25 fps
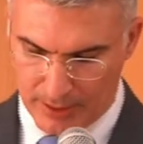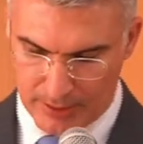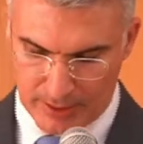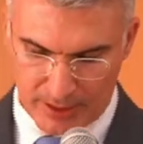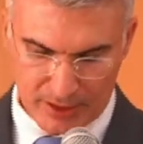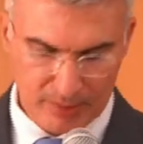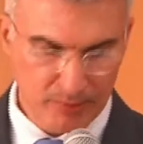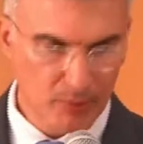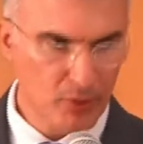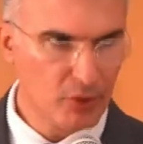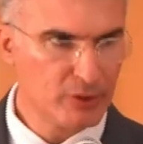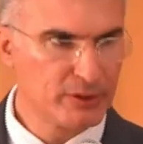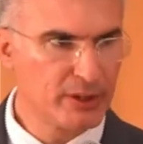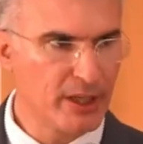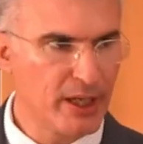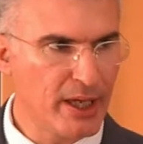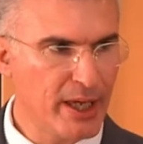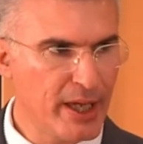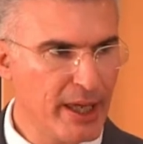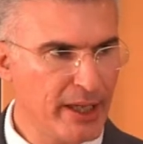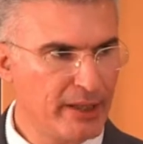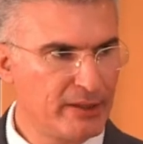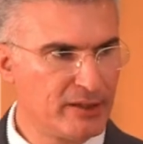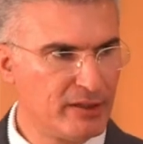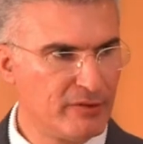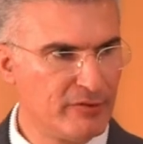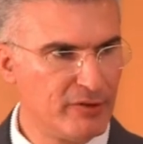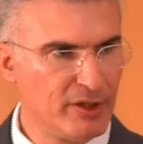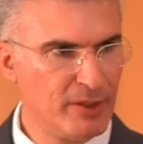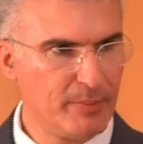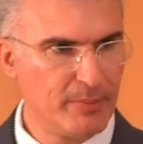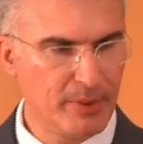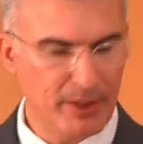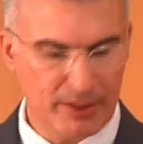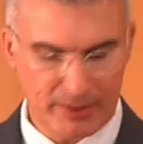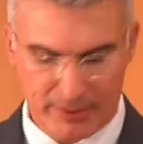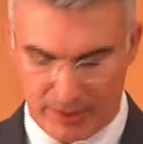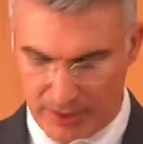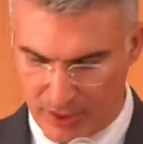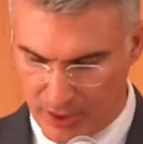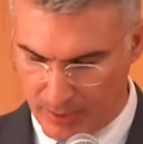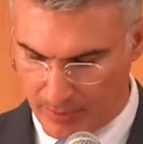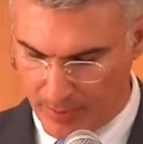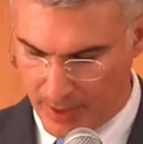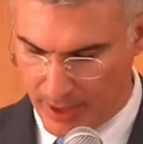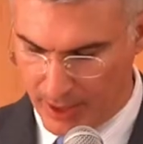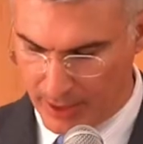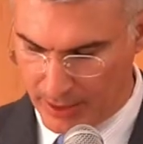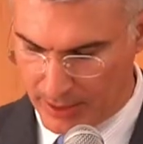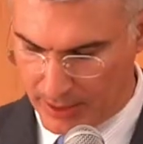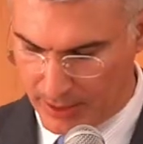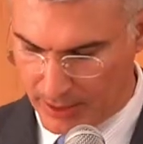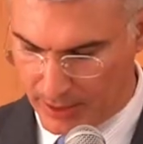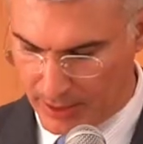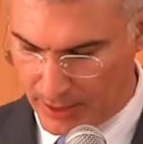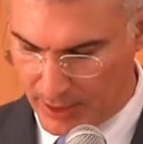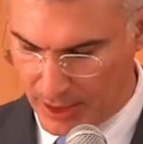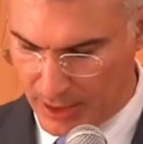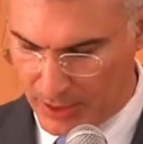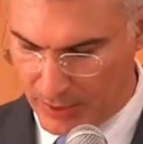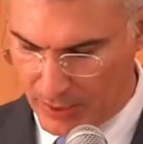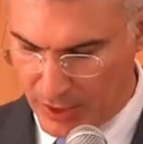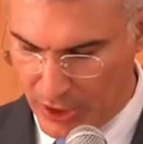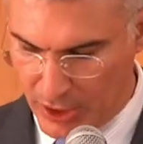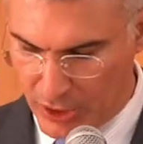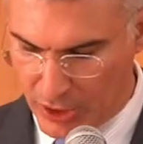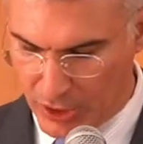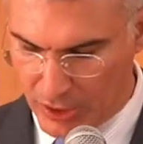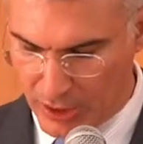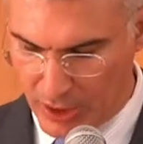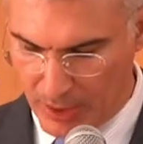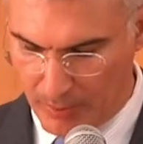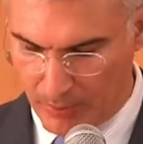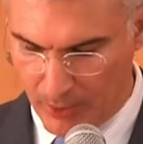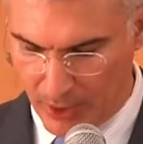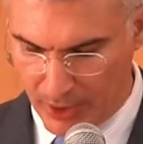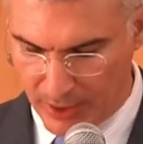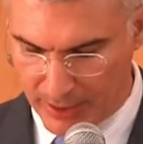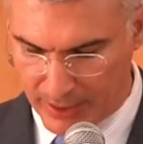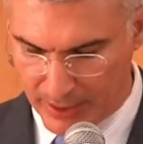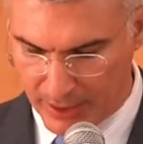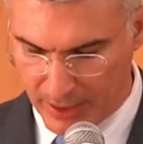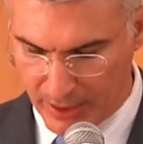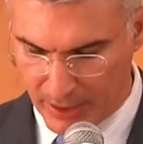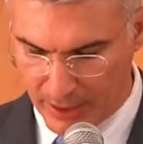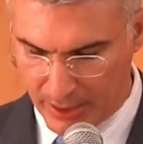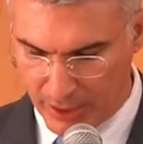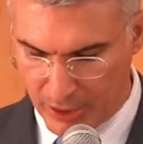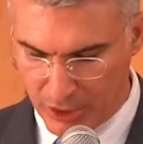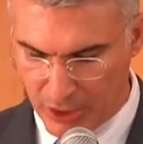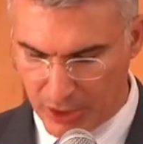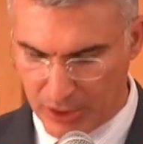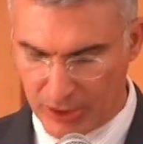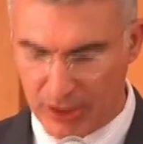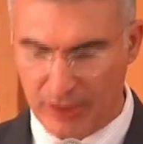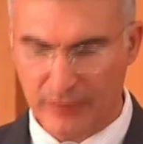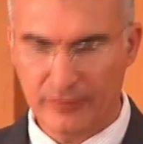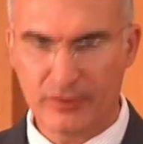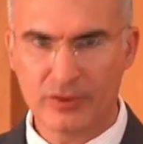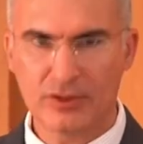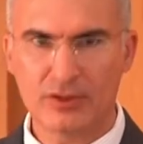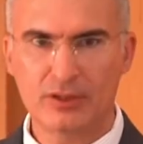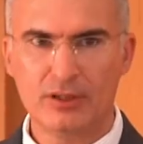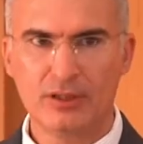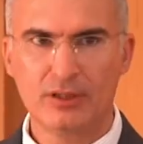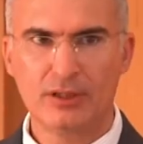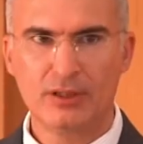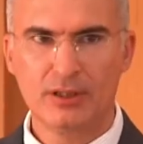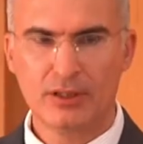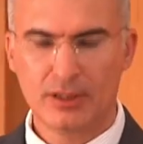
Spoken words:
that Malta actively participates in regional political initiatives